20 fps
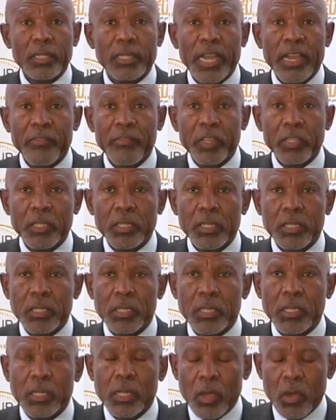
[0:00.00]

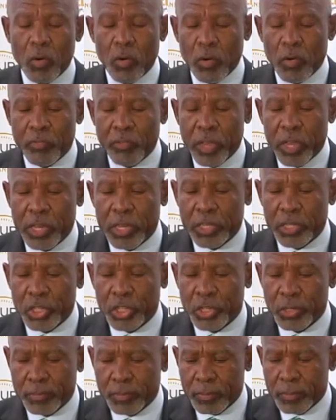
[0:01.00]
diversity of
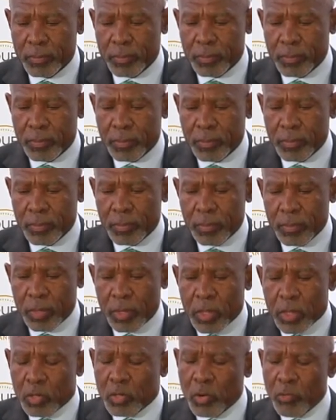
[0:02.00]
age.
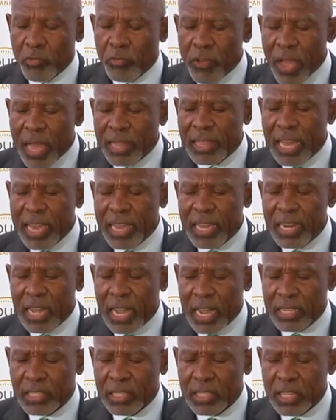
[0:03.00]
To further
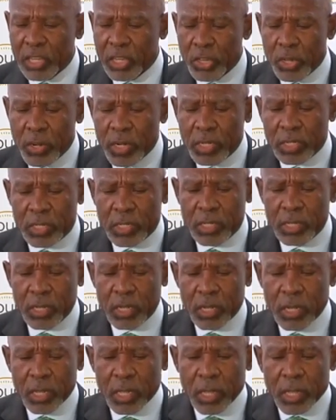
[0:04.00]
enhance security,
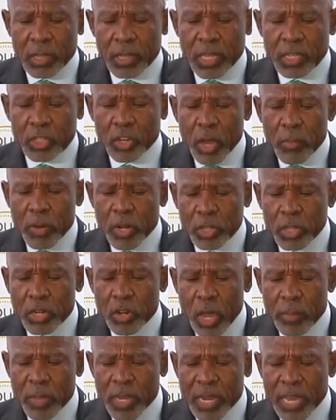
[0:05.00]
the
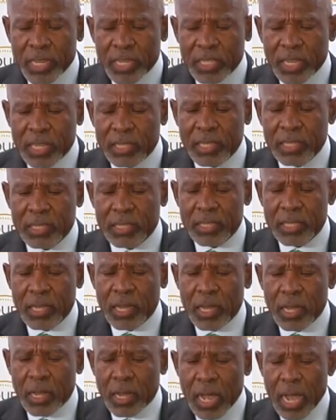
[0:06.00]
denomination's
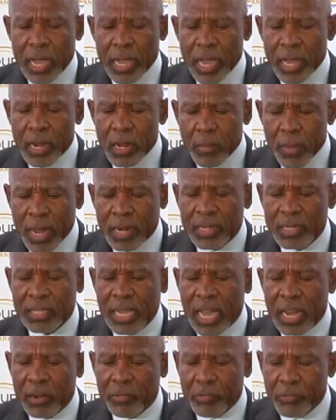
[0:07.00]
animals
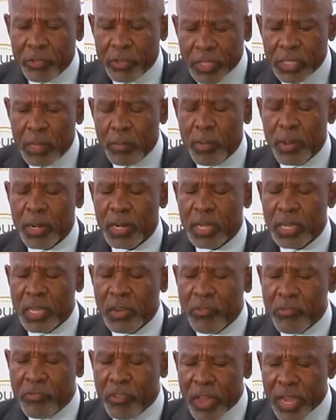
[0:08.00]
are visible
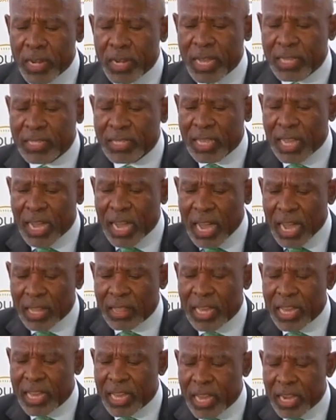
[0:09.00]
in various
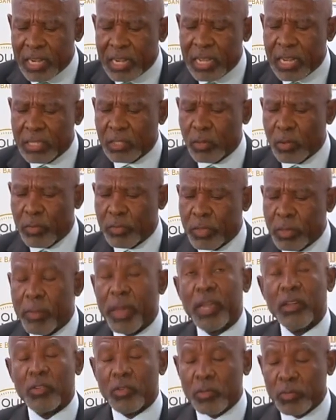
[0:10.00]
other areas of the
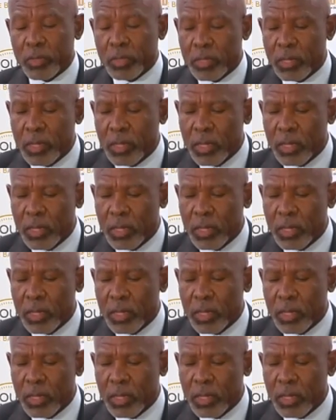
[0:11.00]
banknotes,